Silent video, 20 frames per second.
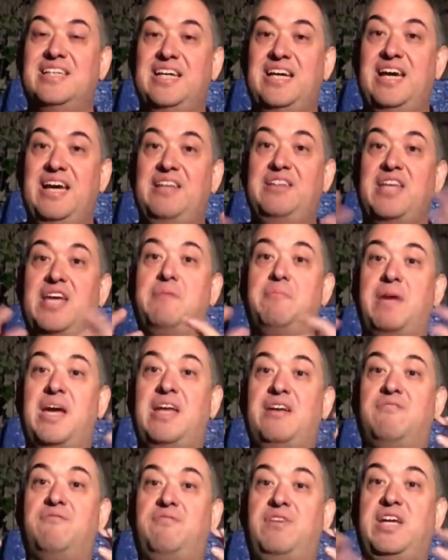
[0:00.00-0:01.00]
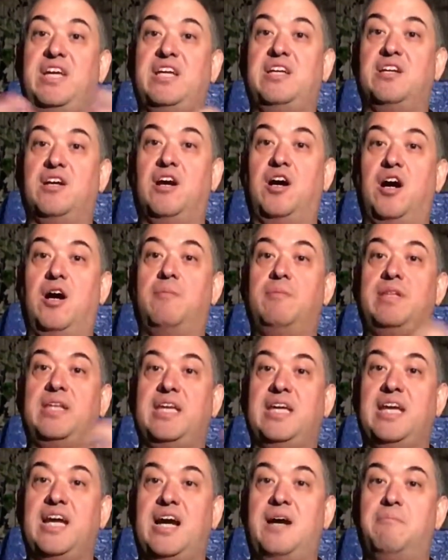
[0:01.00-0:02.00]
and they met in Vietnam and they
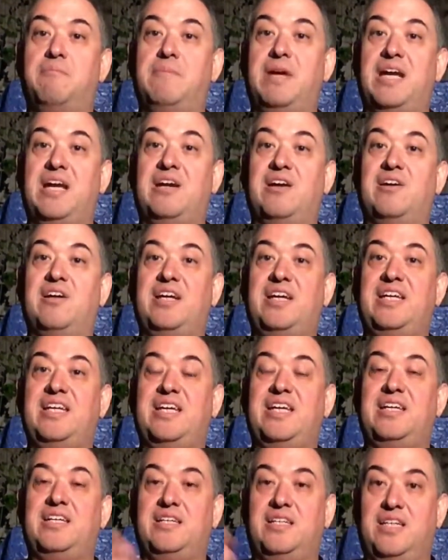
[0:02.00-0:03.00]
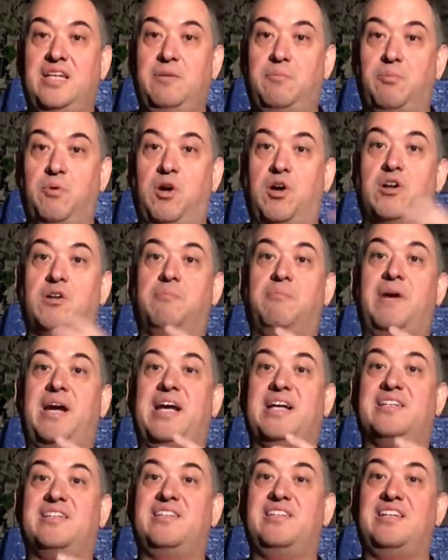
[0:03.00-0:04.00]
got married, and he brought her
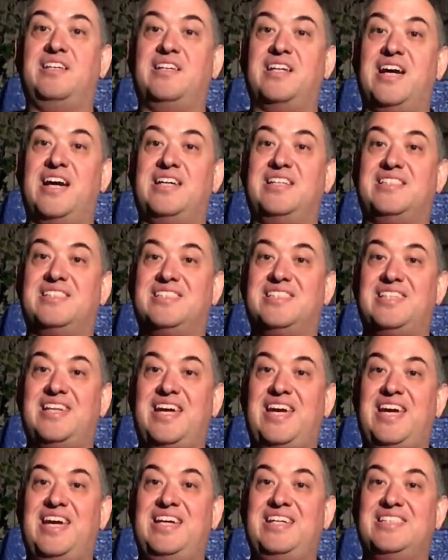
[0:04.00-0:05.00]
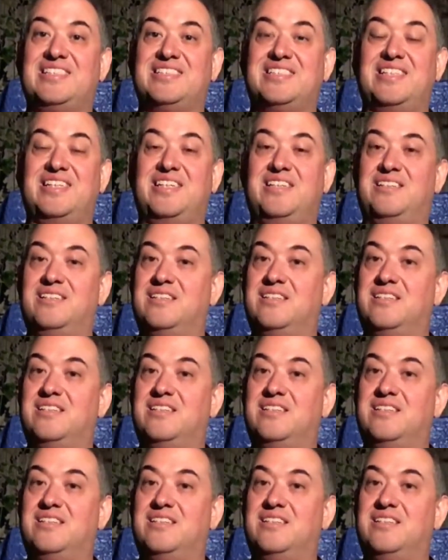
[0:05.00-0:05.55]
back to the United States. And